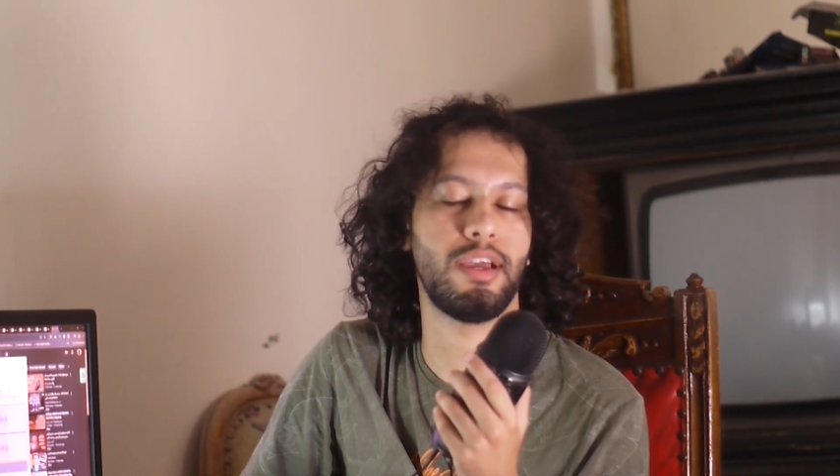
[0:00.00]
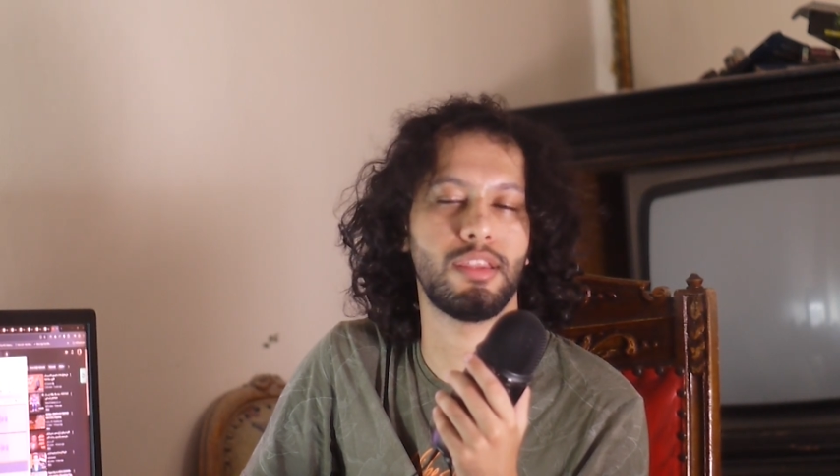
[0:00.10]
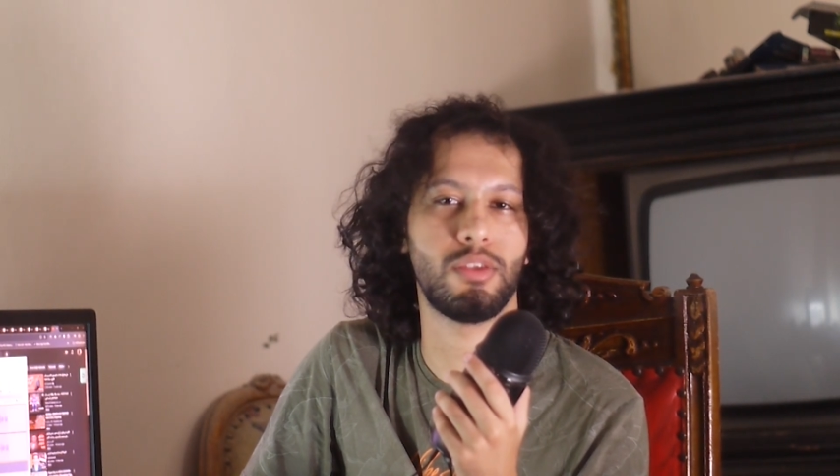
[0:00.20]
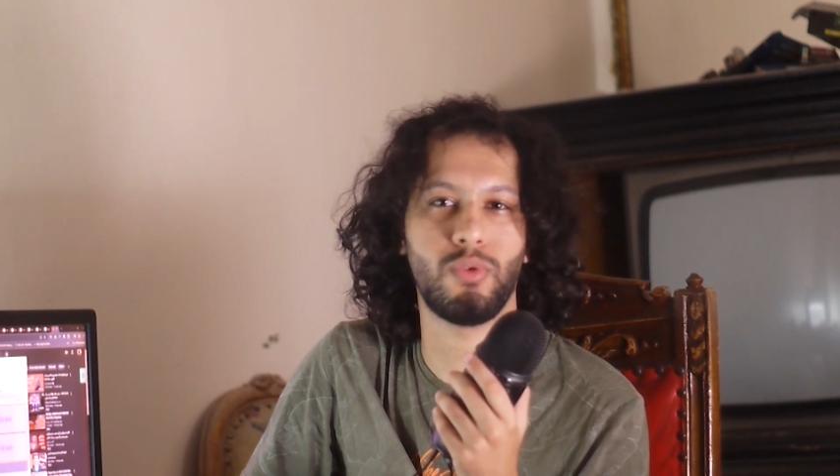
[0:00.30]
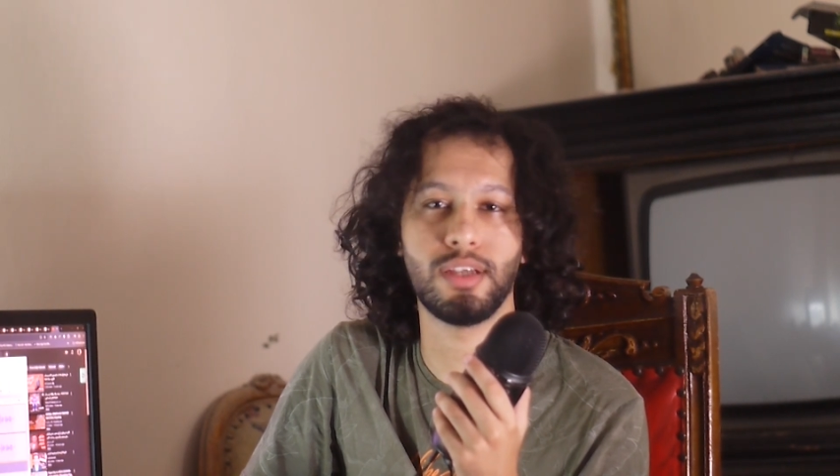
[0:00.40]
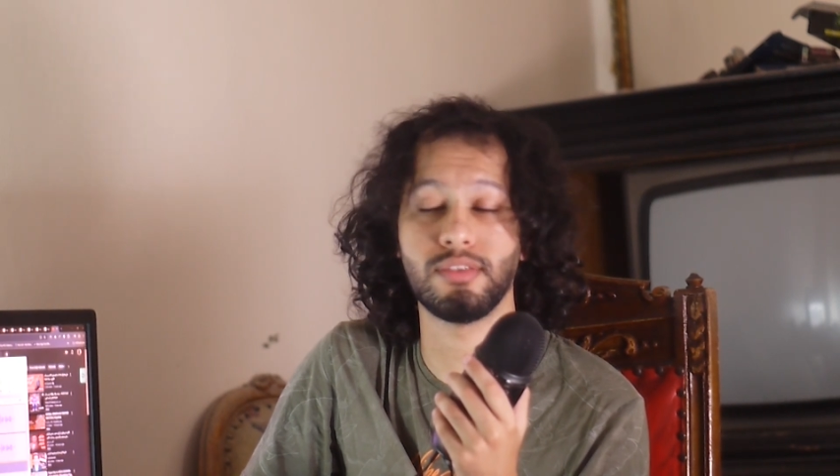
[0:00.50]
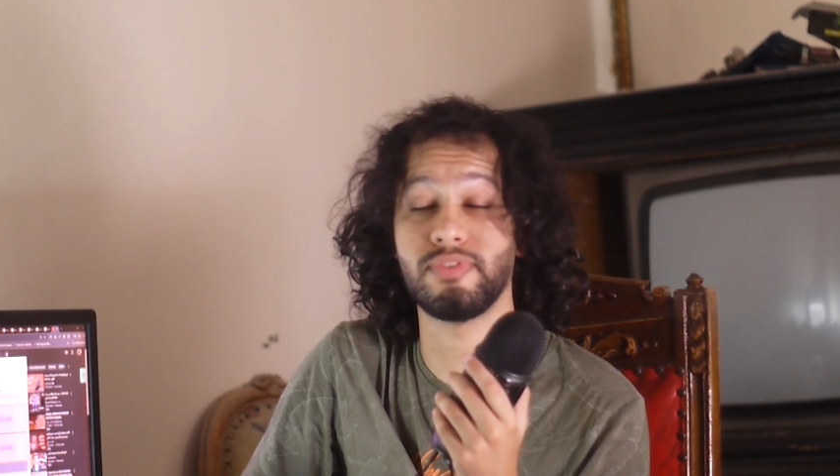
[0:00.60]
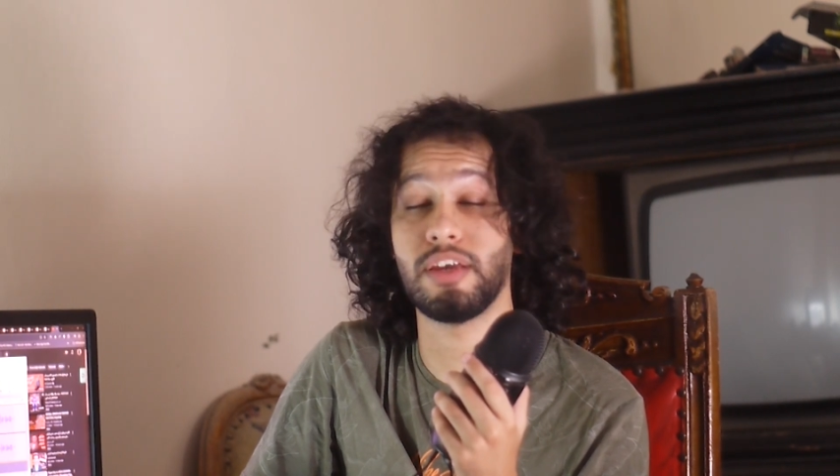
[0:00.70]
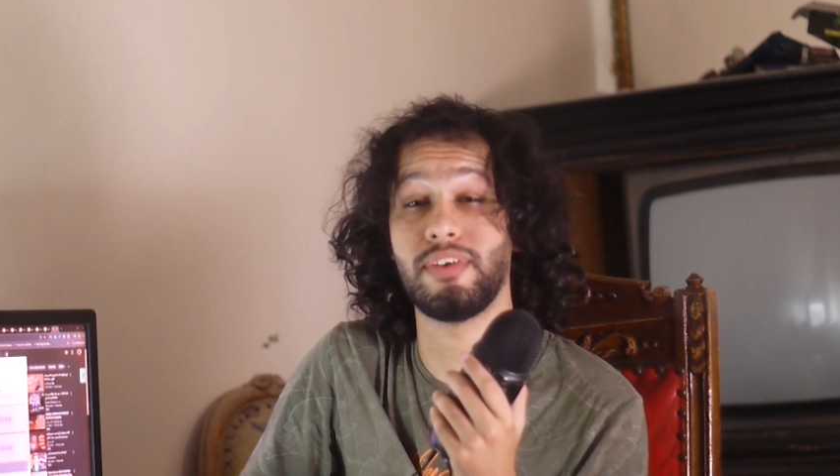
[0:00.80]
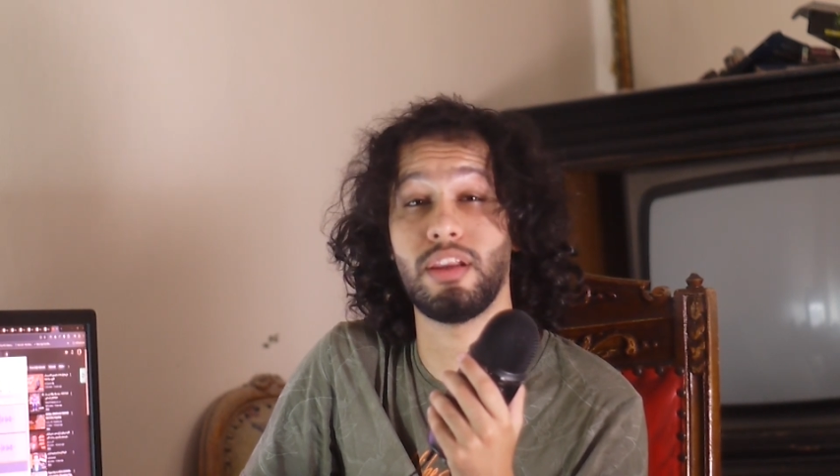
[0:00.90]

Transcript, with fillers: and the Ryzen 5